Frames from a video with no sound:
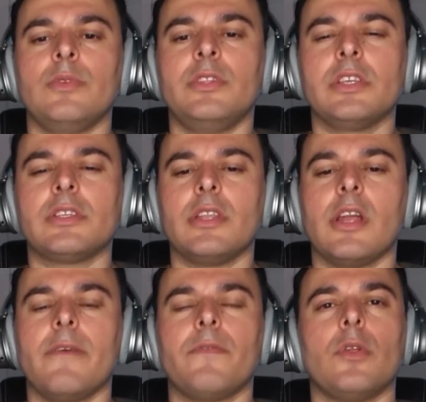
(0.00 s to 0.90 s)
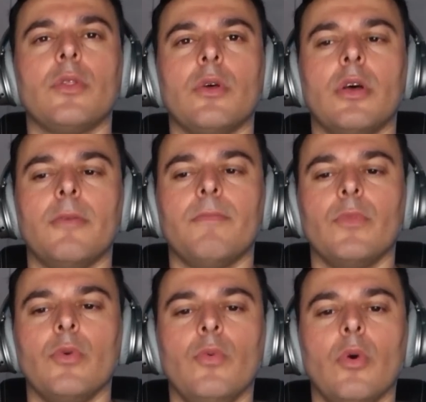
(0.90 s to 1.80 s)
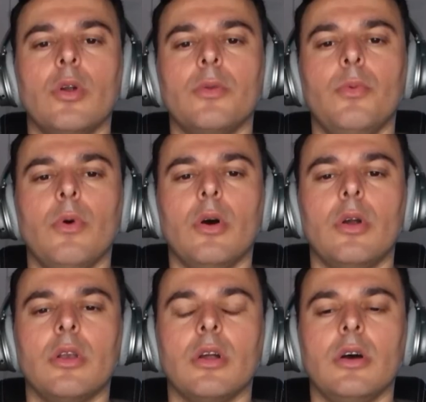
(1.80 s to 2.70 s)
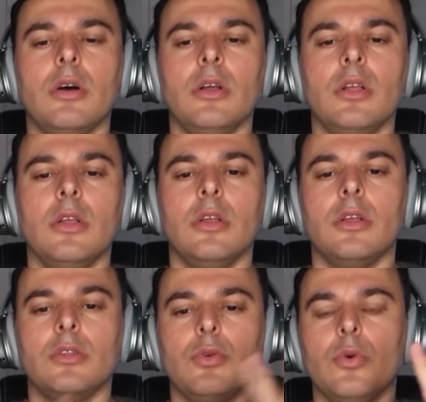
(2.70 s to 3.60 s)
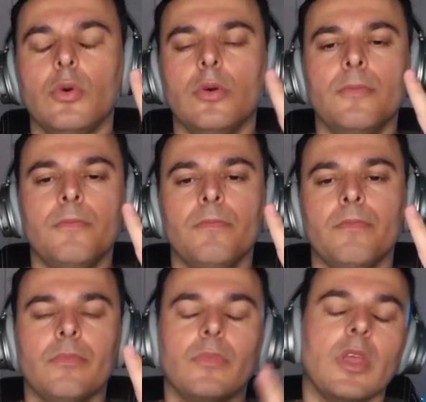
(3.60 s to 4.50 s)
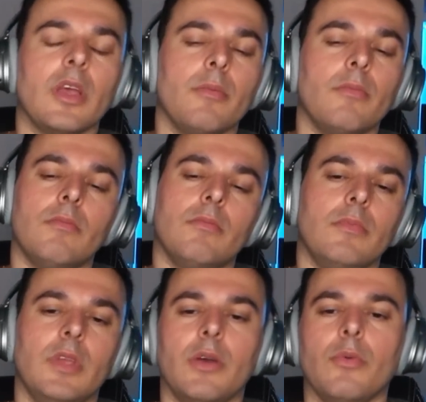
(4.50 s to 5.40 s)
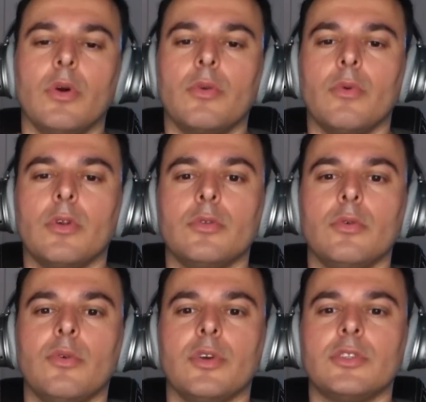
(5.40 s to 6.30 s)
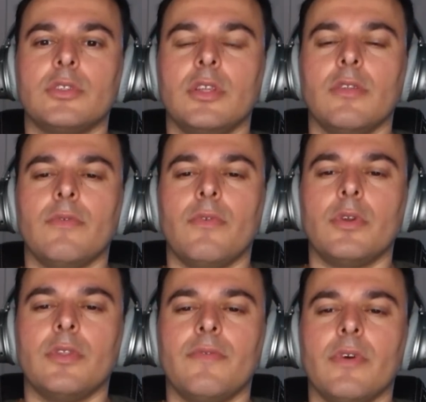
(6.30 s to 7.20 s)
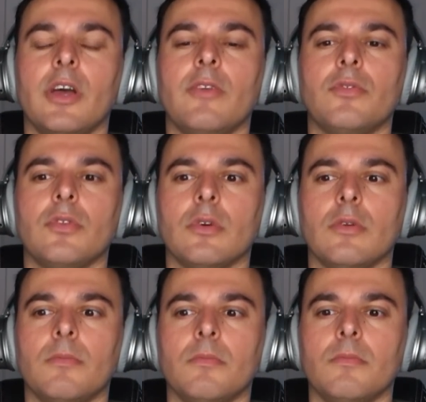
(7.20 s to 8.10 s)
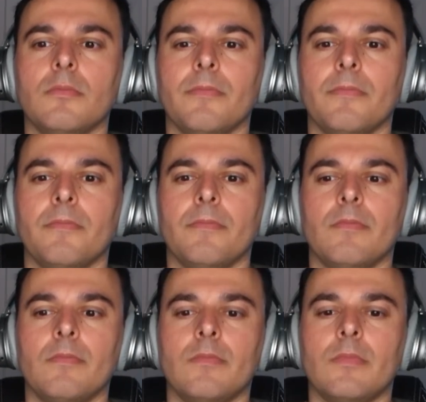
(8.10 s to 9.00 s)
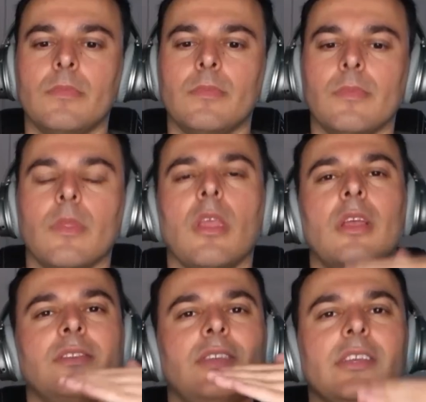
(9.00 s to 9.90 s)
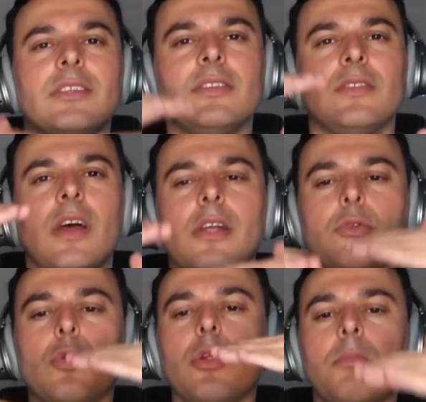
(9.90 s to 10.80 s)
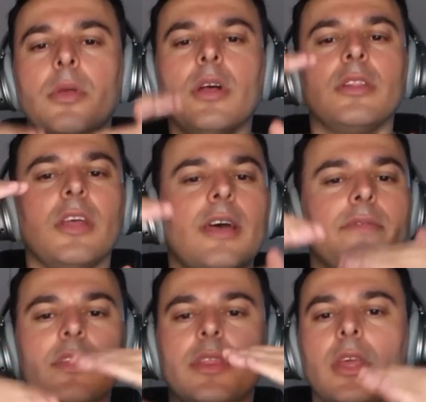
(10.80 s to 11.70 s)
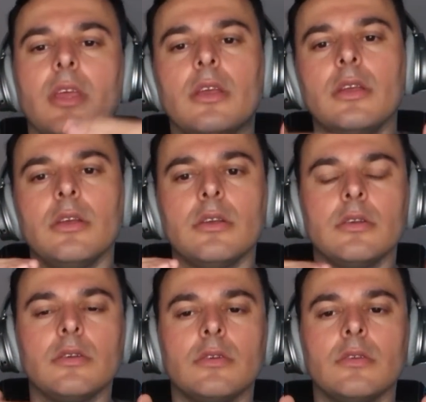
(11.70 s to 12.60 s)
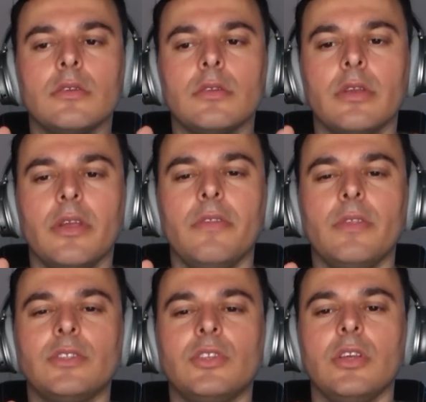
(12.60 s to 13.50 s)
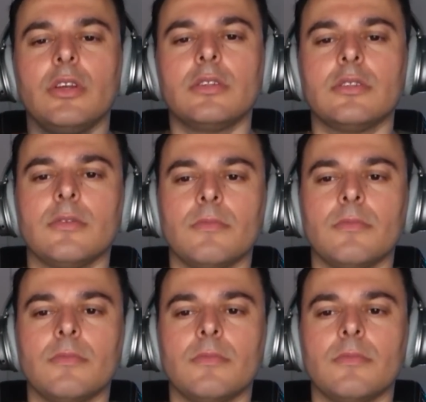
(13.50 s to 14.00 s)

Sixteen after the World War, no? Two. Yeah, World War II was still 45, so since it started to rebuild everything in this year.